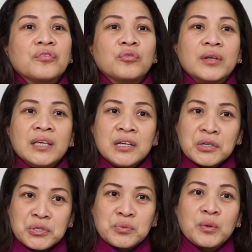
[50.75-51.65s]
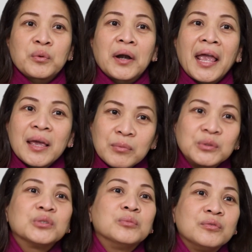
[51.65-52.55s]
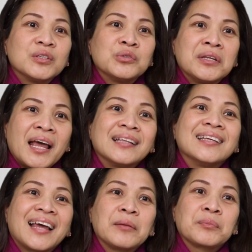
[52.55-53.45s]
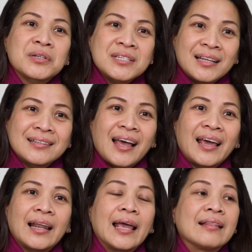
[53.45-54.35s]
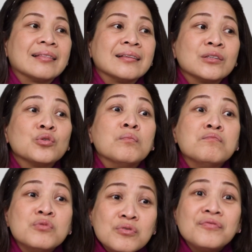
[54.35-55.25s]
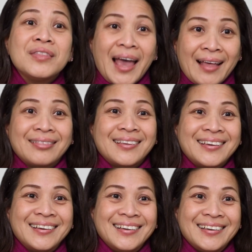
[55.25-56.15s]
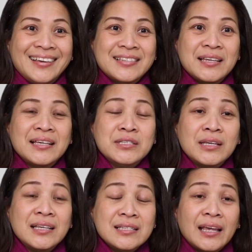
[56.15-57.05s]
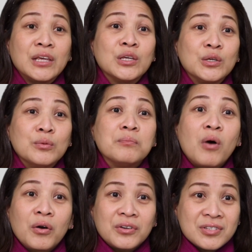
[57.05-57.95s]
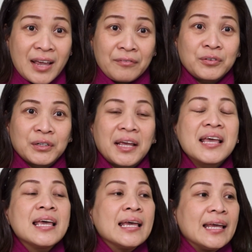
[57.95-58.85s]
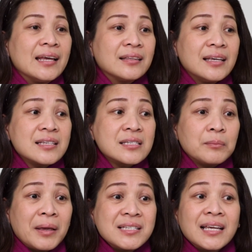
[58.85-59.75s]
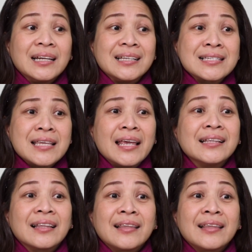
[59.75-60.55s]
three years, we were able to move it to the 99 percentile, and to move that is is, is a humongous effort. It is basically it's saying that